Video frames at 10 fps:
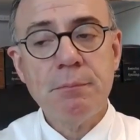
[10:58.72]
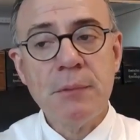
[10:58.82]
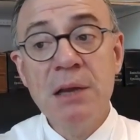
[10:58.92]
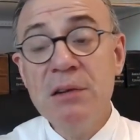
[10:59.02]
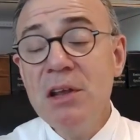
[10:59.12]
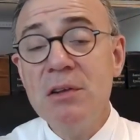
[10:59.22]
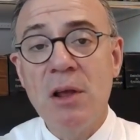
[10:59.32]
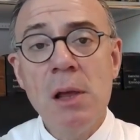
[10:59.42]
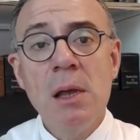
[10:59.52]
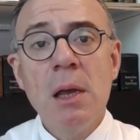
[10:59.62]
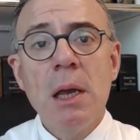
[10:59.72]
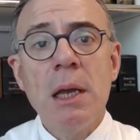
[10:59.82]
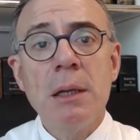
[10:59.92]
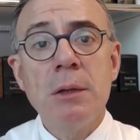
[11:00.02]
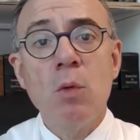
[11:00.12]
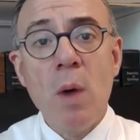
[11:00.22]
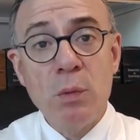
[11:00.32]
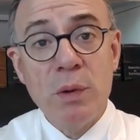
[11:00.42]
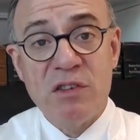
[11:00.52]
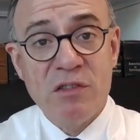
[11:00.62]
Indeed, in, when
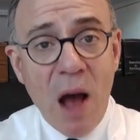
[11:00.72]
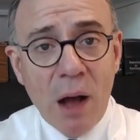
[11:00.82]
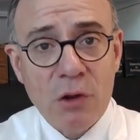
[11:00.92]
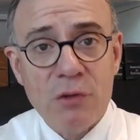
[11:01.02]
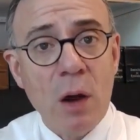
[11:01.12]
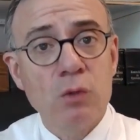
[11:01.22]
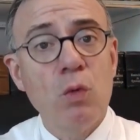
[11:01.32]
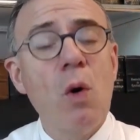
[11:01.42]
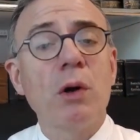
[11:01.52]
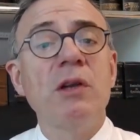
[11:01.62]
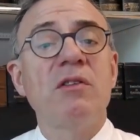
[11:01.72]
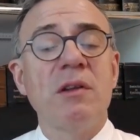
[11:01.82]
we started out working in